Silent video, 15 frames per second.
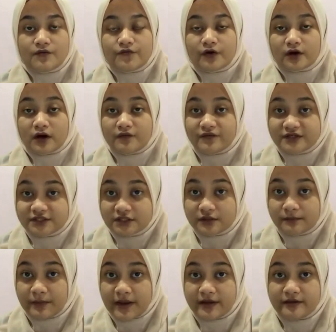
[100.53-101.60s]
For
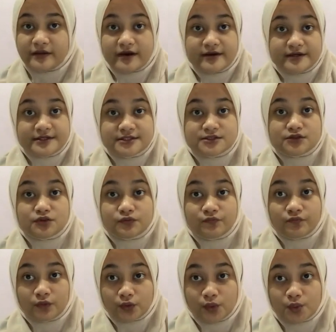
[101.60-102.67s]
conventional bank, there is two
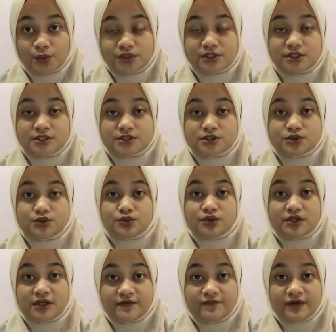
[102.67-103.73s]
flow, which is
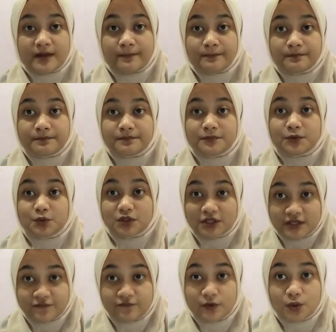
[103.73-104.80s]
to give
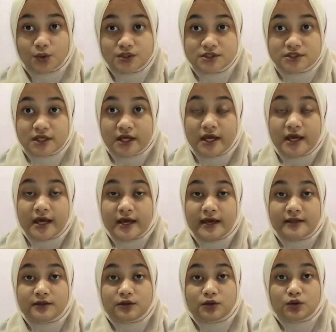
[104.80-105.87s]
loans
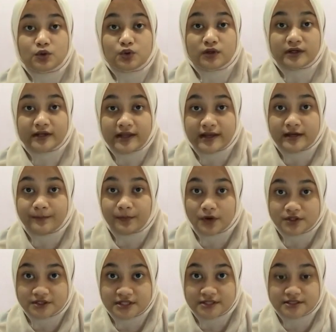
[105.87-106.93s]
and to collect
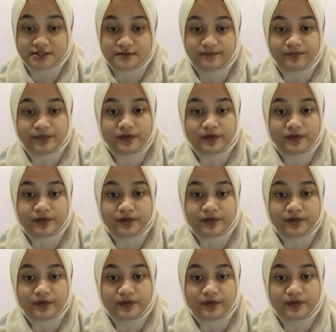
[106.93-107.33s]
deposits.